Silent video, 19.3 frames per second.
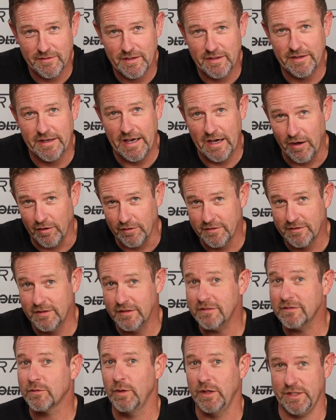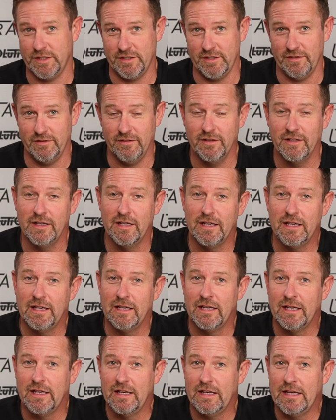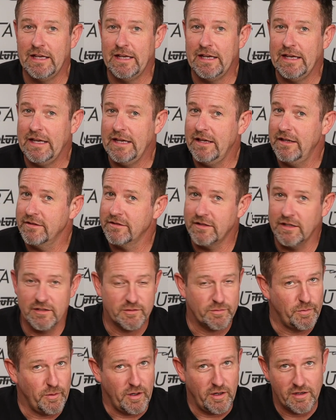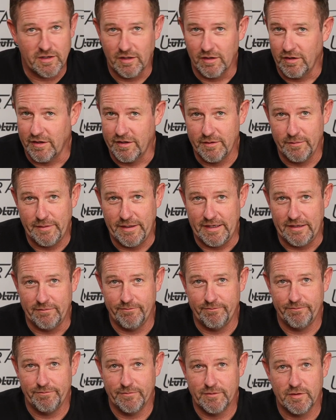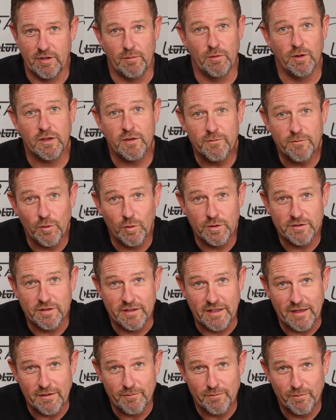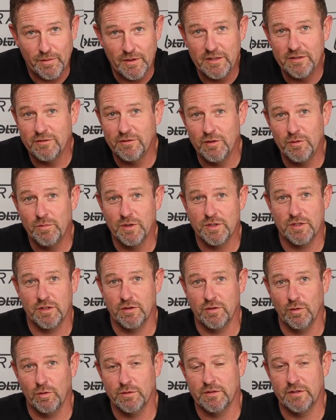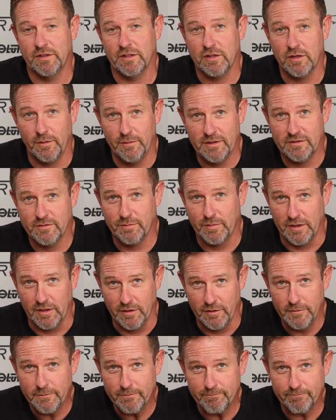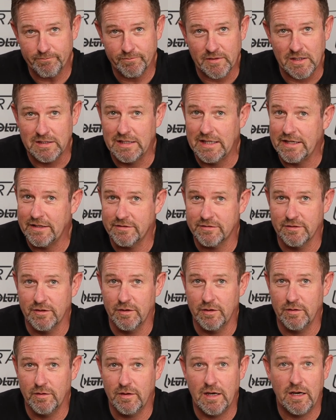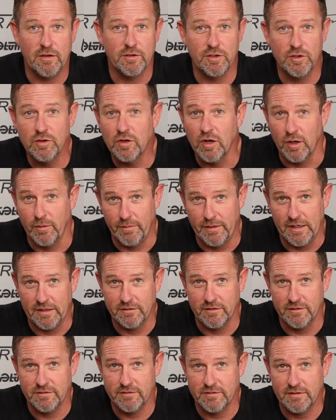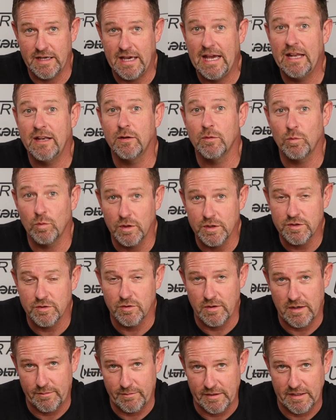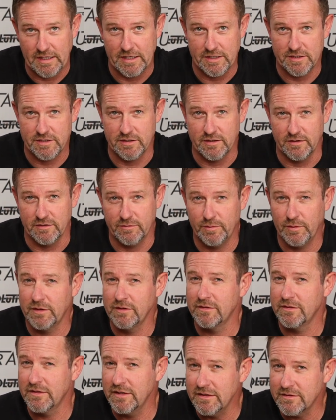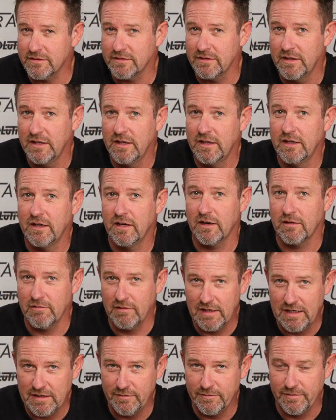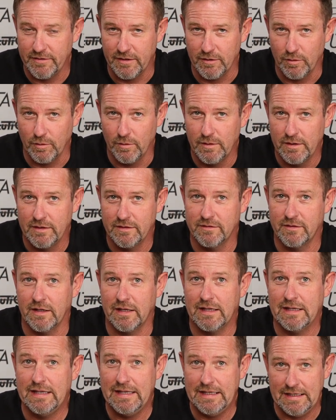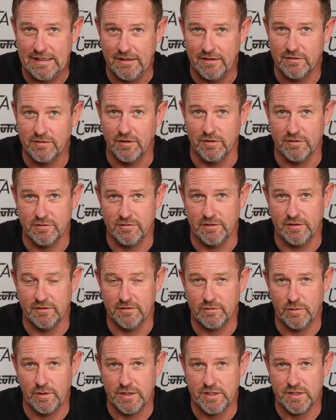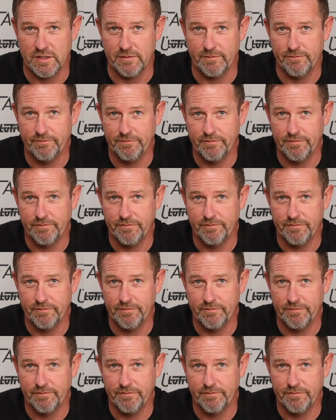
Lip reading: Now, this question is going to spark a lot of debate. So I'm looking forward to that. Please do put your thoughts in the comments below and let us know how you go about this and what your application is, because this, I really feel, is the key to answering this question.